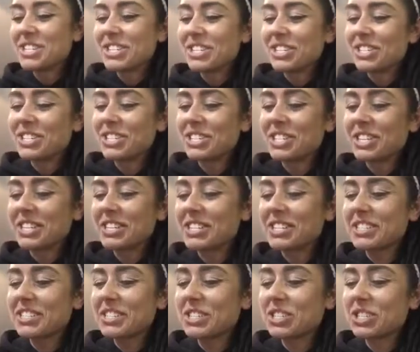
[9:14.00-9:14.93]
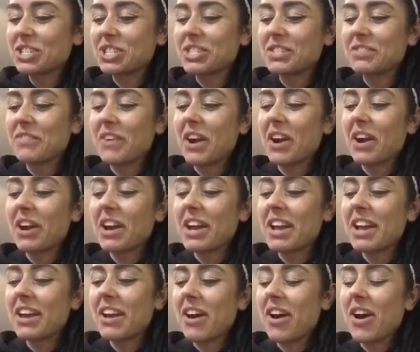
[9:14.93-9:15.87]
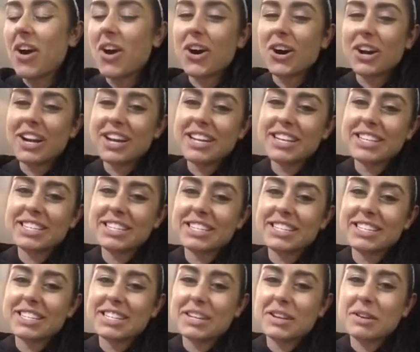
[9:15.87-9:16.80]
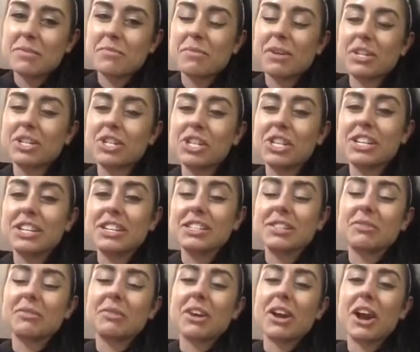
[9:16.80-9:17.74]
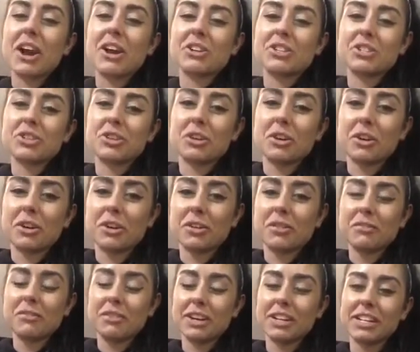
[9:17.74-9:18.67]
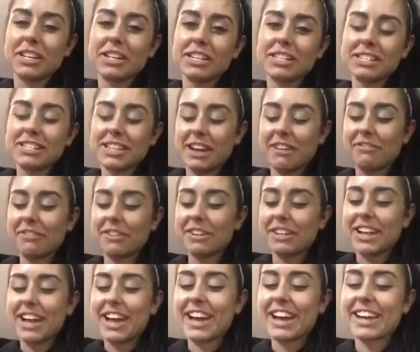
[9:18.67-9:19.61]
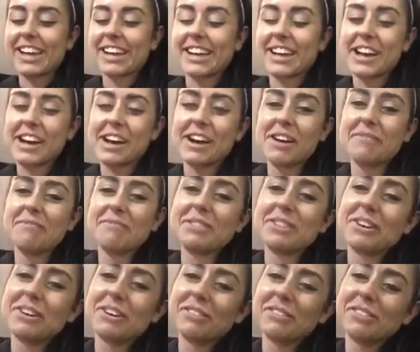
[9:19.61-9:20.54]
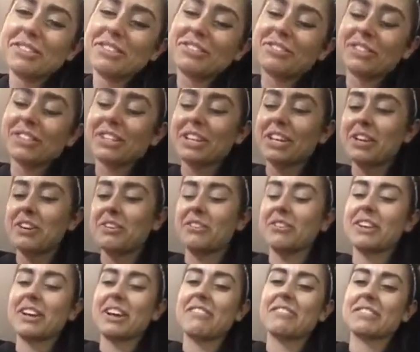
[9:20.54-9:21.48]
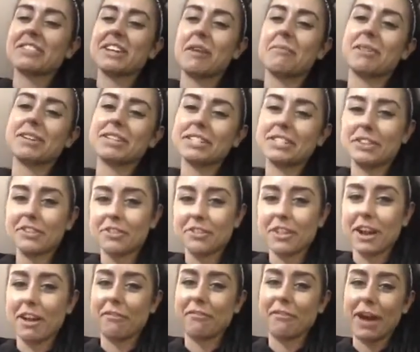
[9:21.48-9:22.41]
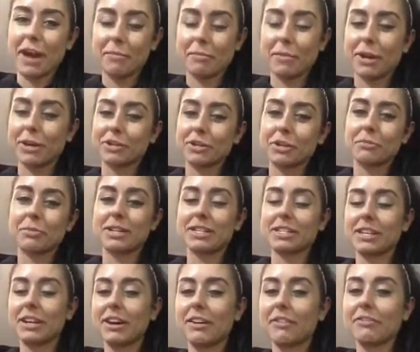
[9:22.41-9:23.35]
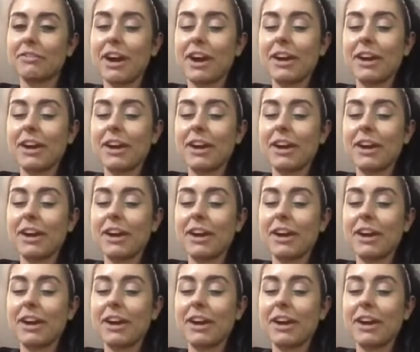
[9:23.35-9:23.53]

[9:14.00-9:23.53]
She's very honest, but she doesn't want to hurt your feelings, I feel like. So it was really cute. Every time I'd send her like a fat picture of myself,